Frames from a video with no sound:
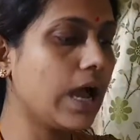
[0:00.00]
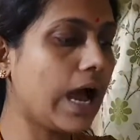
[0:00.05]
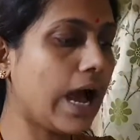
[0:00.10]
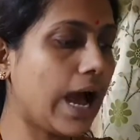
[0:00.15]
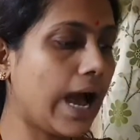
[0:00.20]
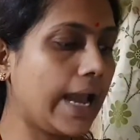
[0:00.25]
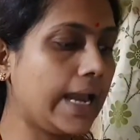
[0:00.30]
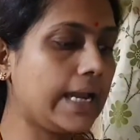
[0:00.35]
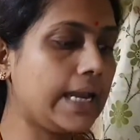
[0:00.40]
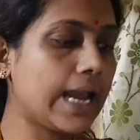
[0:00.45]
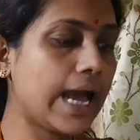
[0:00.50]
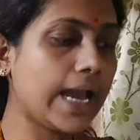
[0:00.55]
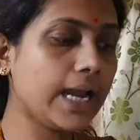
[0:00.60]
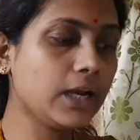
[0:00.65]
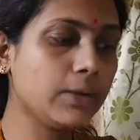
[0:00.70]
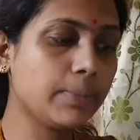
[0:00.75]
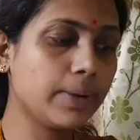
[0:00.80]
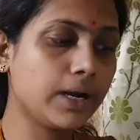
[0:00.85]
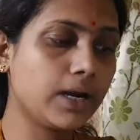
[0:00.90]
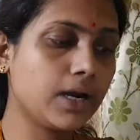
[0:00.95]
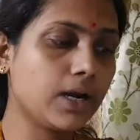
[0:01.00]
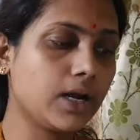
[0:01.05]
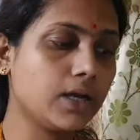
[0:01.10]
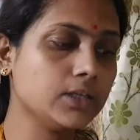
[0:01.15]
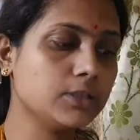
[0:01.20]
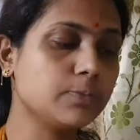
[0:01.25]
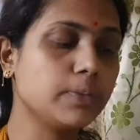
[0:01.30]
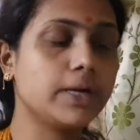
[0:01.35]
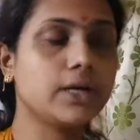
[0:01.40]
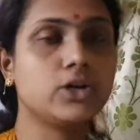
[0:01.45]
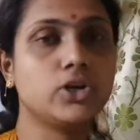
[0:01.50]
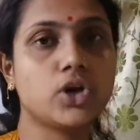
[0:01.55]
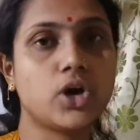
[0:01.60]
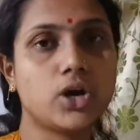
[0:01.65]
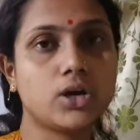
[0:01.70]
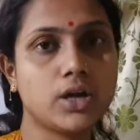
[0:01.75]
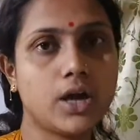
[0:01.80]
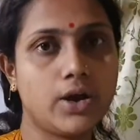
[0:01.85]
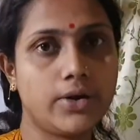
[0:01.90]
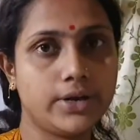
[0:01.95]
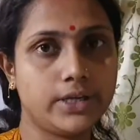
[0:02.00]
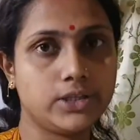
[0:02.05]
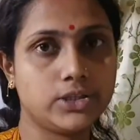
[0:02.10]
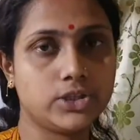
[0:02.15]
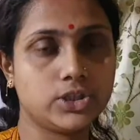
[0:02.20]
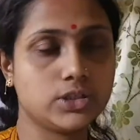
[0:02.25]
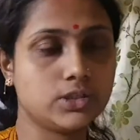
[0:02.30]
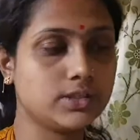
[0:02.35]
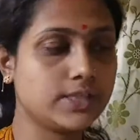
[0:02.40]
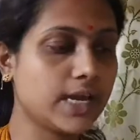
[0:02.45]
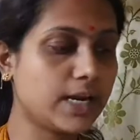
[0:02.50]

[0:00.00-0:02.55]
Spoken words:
I liked bananas, but not oranges.